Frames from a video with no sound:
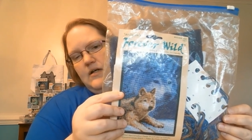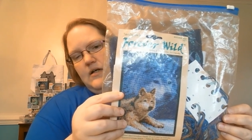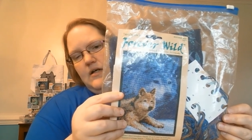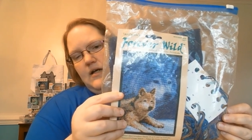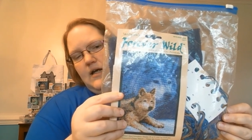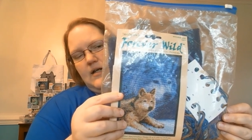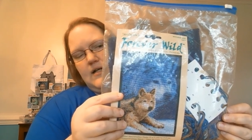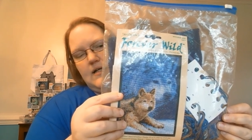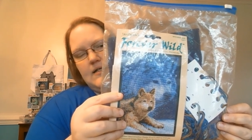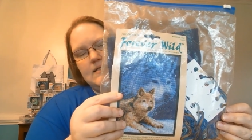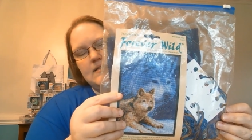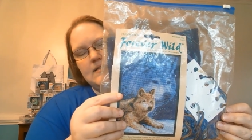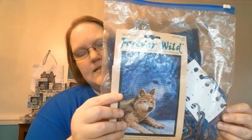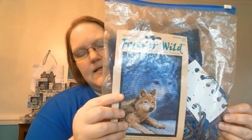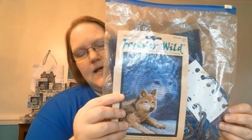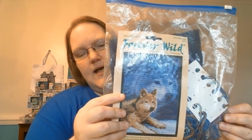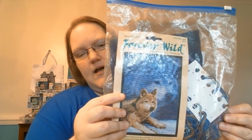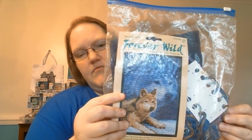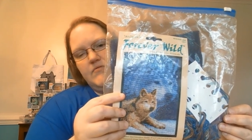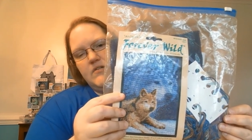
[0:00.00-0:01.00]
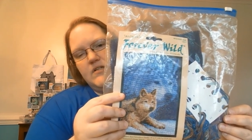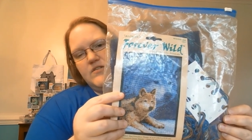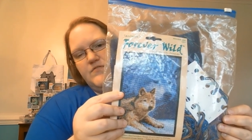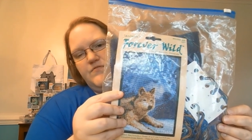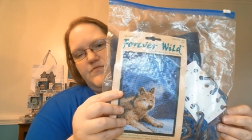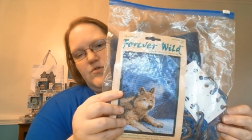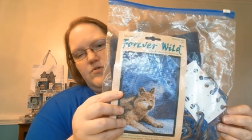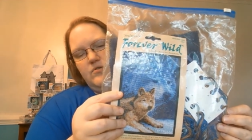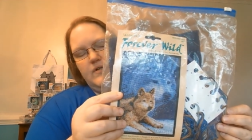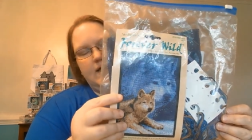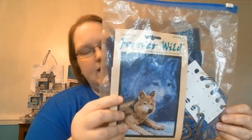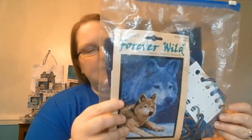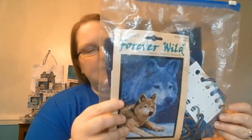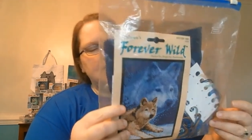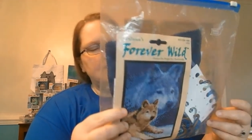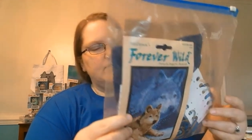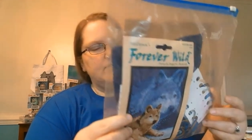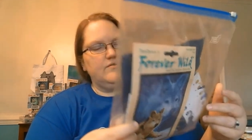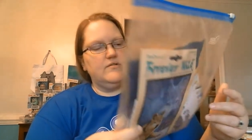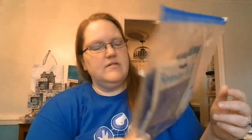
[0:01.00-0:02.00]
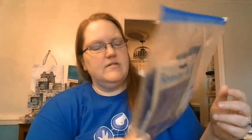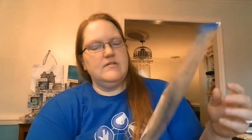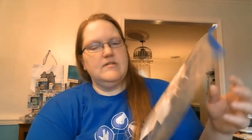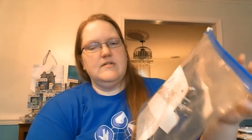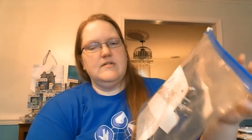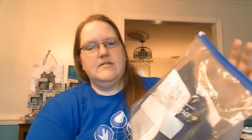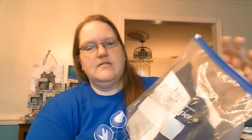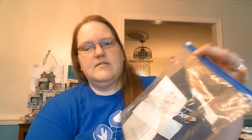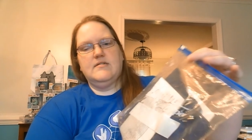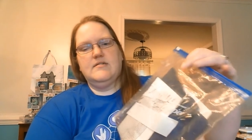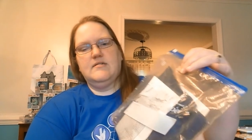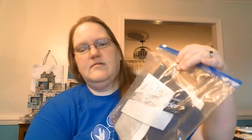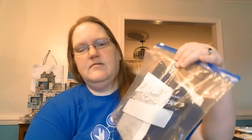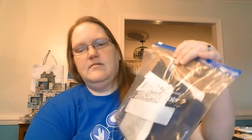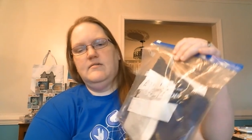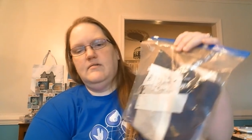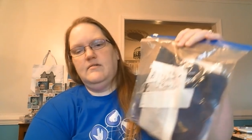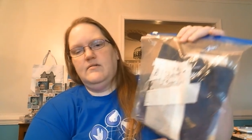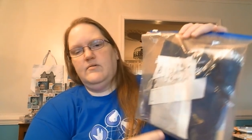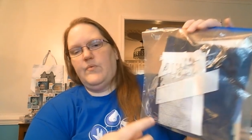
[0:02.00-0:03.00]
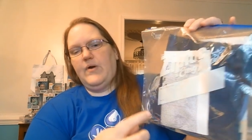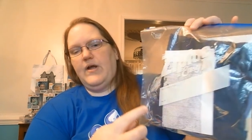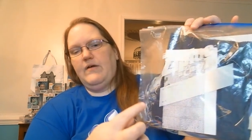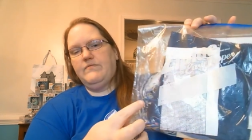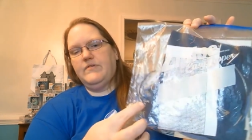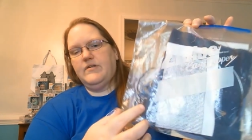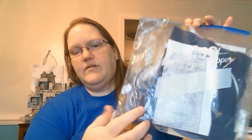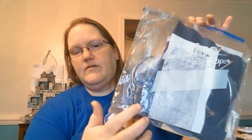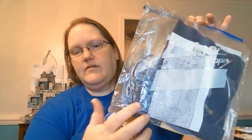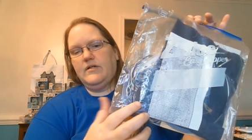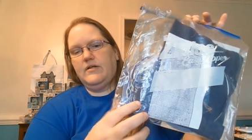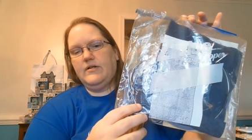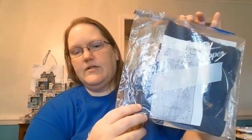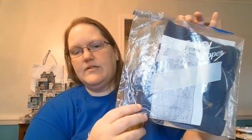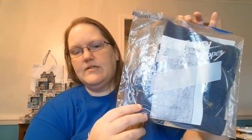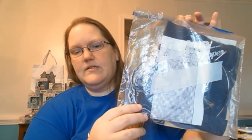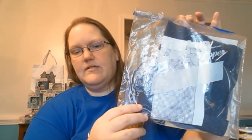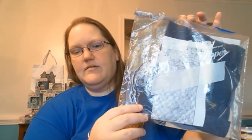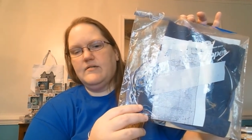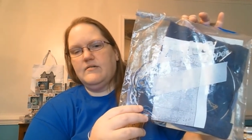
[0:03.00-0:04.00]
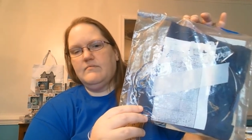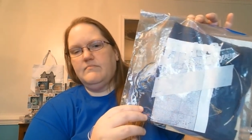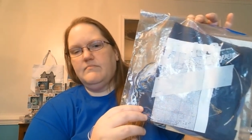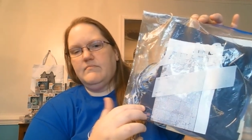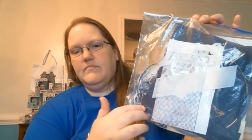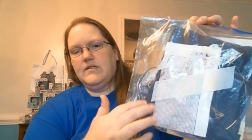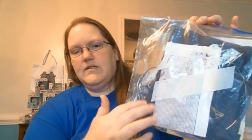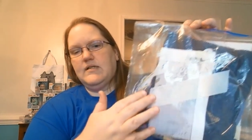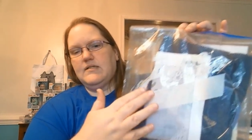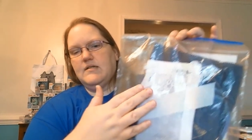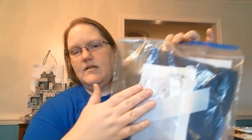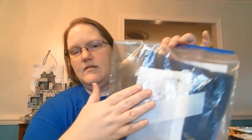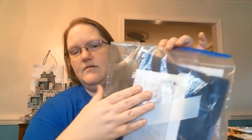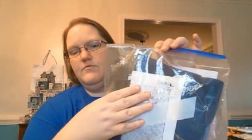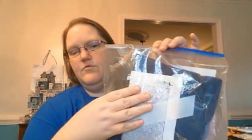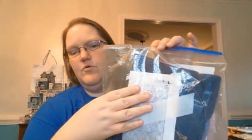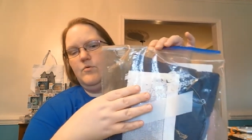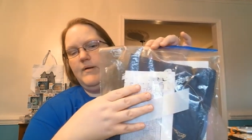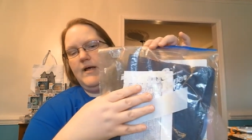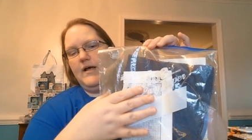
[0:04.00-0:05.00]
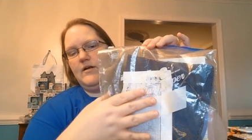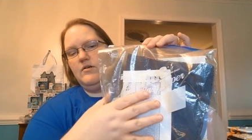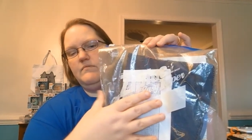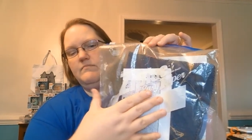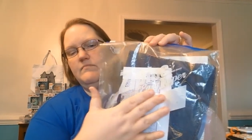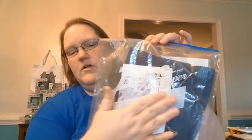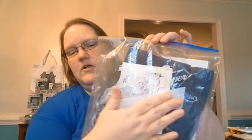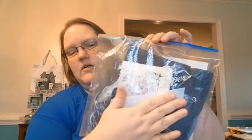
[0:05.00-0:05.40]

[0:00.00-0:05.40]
And I still have this full kit, so this is we have the, you can see the, that's not the full pattern.